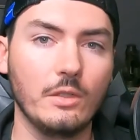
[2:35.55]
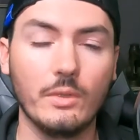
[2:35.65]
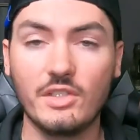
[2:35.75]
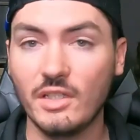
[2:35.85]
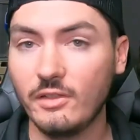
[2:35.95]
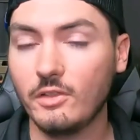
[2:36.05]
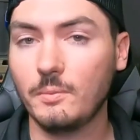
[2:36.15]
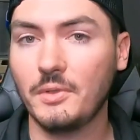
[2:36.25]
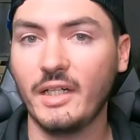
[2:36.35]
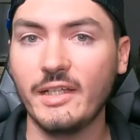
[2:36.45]
which is
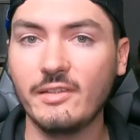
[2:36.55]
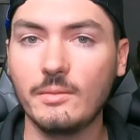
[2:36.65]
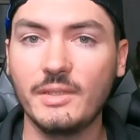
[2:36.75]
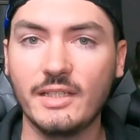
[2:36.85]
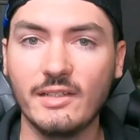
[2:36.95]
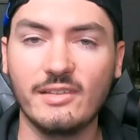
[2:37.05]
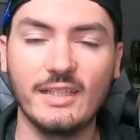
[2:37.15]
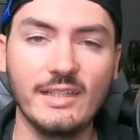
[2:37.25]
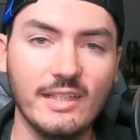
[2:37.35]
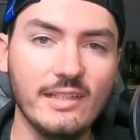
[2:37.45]
surprising because
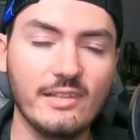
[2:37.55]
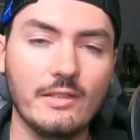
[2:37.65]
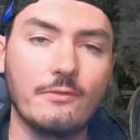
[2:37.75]
it is a